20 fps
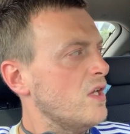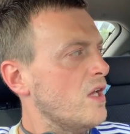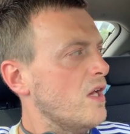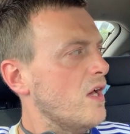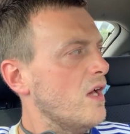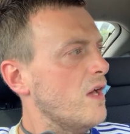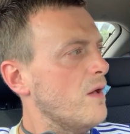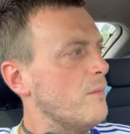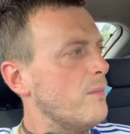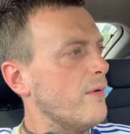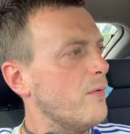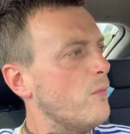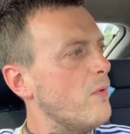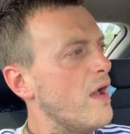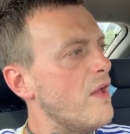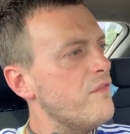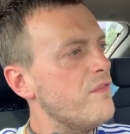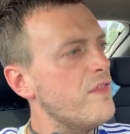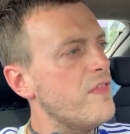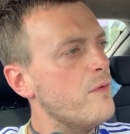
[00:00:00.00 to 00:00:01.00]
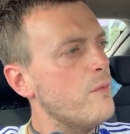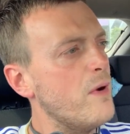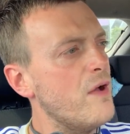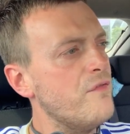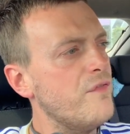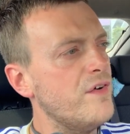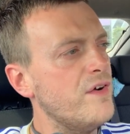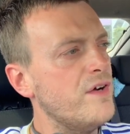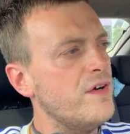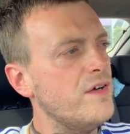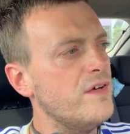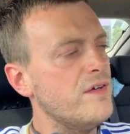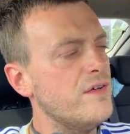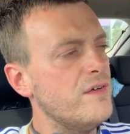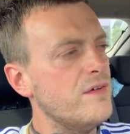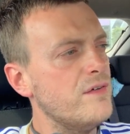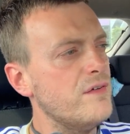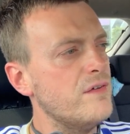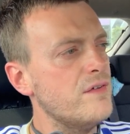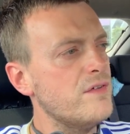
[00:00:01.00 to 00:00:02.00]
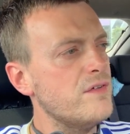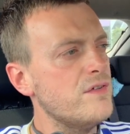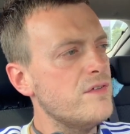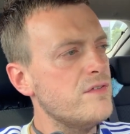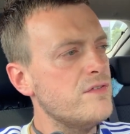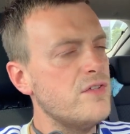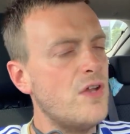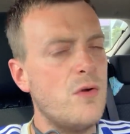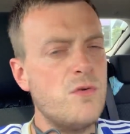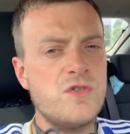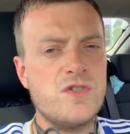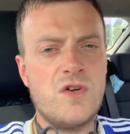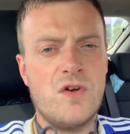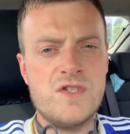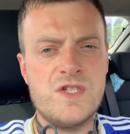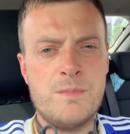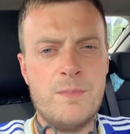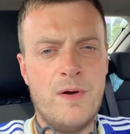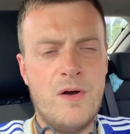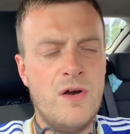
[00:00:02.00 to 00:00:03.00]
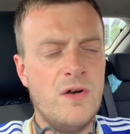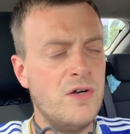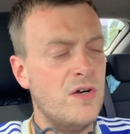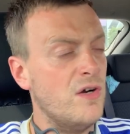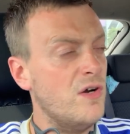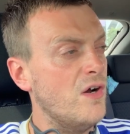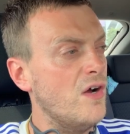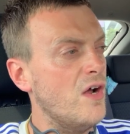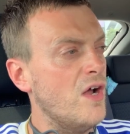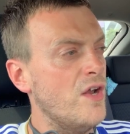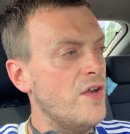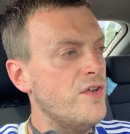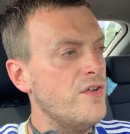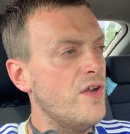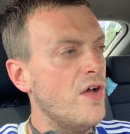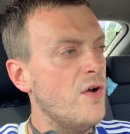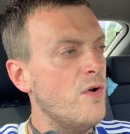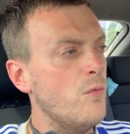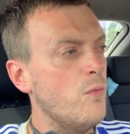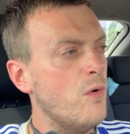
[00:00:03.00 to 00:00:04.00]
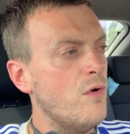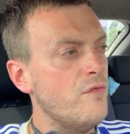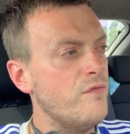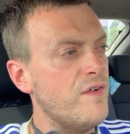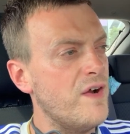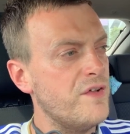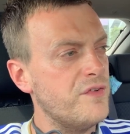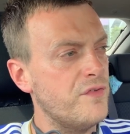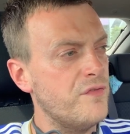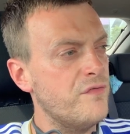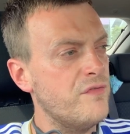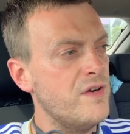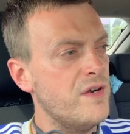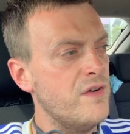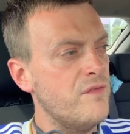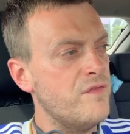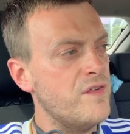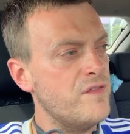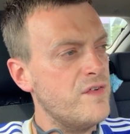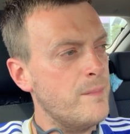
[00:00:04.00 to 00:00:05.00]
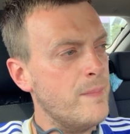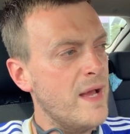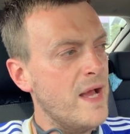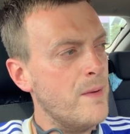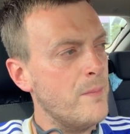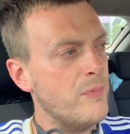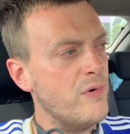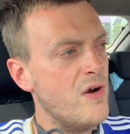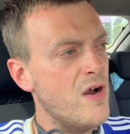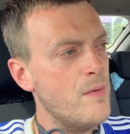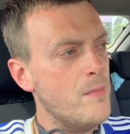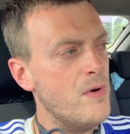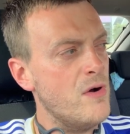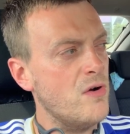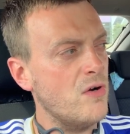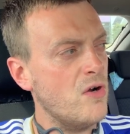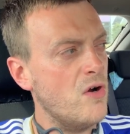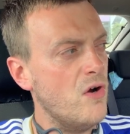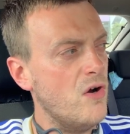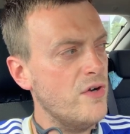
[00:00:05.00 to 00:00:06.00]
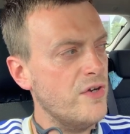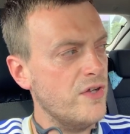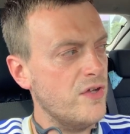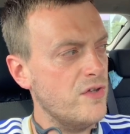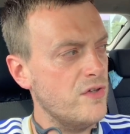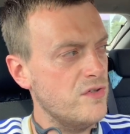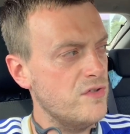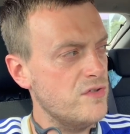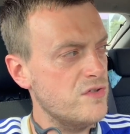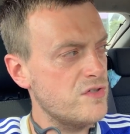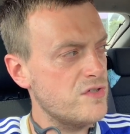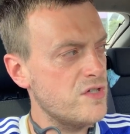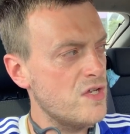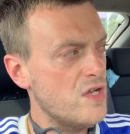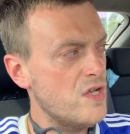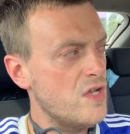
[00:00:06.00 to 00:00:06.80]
But whatever the weather, no Scotty Parker and no £1,350 Primark cardigans